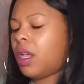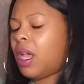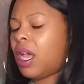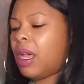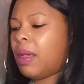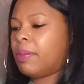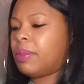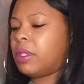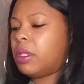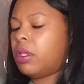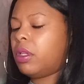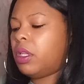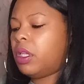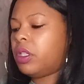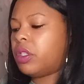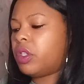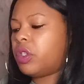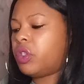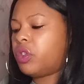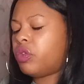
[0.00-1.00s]
Absolutely
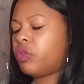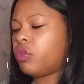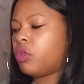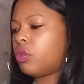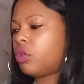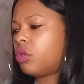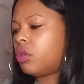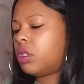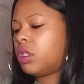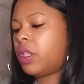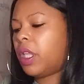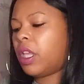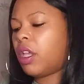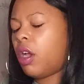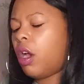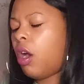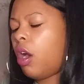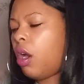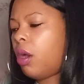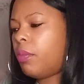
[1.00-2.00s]
distraught. They
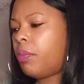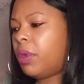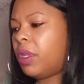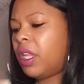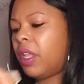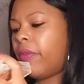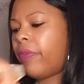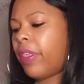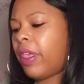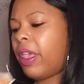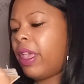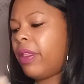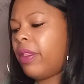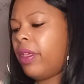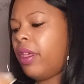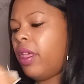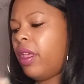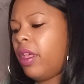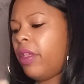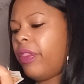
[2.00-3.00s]
can't believe it.
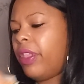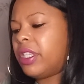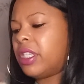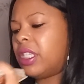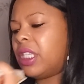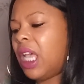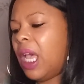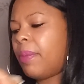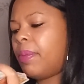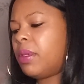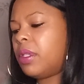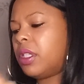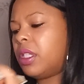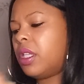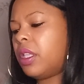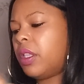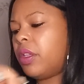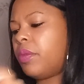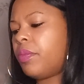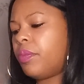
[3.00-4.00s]
This has happened
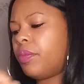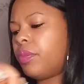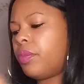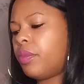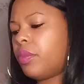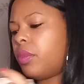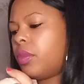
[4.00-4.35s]
to them.